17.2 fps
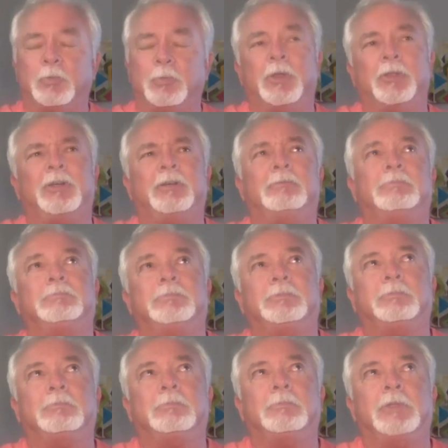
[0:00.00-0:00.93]
Well, they're
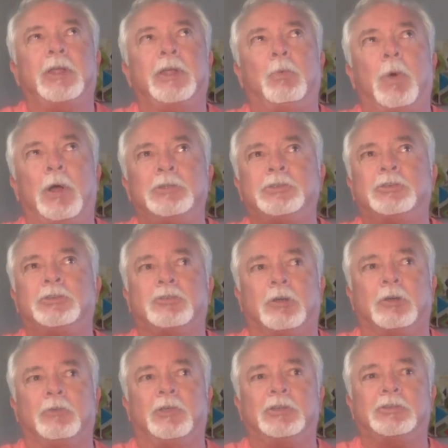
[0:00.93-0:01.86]
yeah. One's a
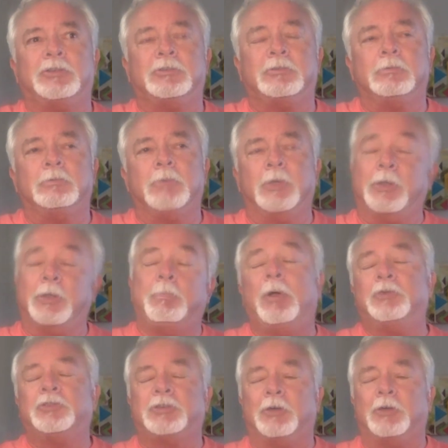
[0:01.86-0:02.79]
service. Oh yeah. What
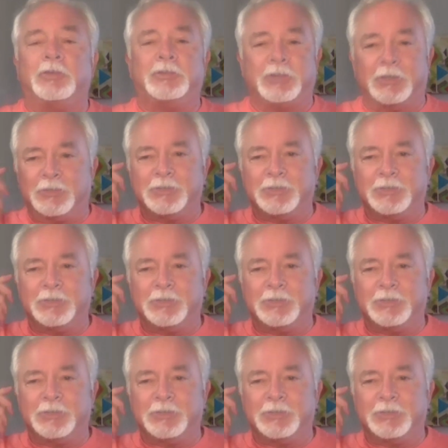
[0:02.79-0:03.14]
are they? What are they